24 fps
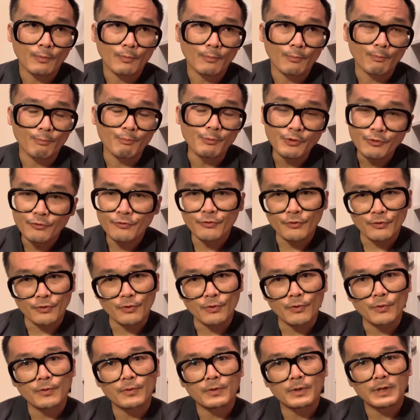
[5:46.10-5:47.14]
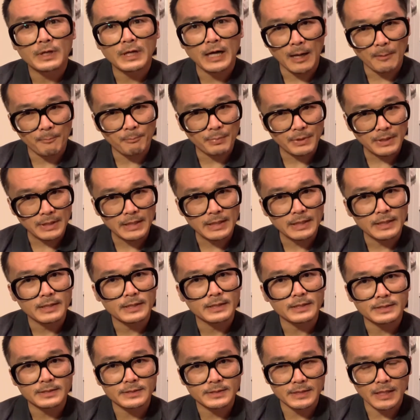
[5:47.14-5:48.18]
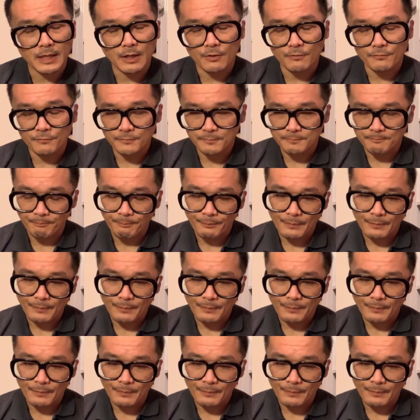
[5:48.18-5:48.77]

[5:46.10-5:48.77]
musical company itself.